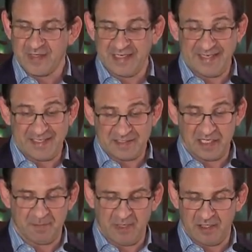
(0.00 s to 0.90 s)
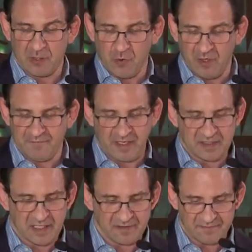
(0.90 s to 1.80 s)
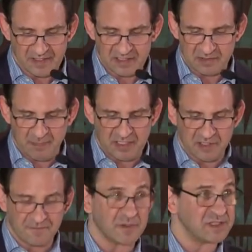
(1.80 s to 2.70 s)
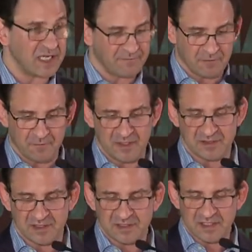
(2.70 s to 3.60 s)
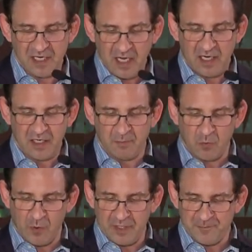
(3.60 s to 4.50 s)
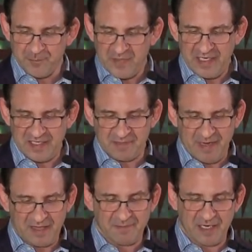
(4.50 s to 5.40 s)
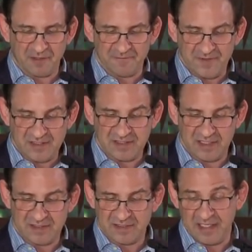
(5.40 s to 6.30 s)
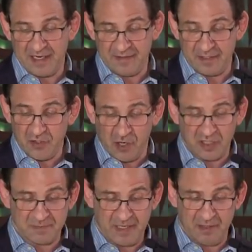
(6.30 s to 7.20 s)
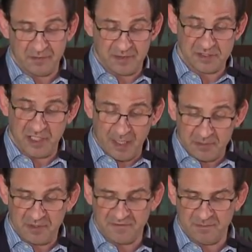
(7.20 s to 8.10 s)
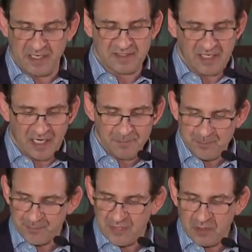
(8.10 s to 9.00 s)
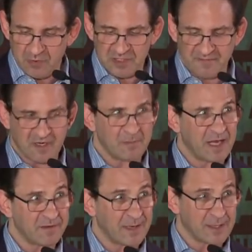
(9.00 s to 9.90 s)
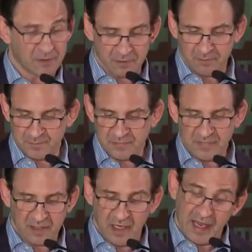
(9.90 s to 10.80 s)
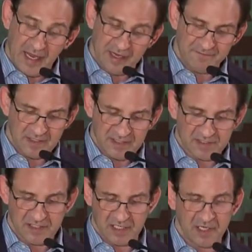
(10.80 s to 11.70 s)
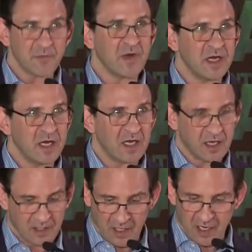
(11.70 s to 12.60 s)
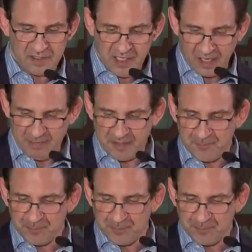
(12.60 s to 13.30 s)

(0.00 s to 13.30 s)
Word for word: is eminently qualified to give this speech for several reasons. Number one, he is a mathematical physicist and talks about the geometry of space time, which is a very mathematical and physicsy uh, topic.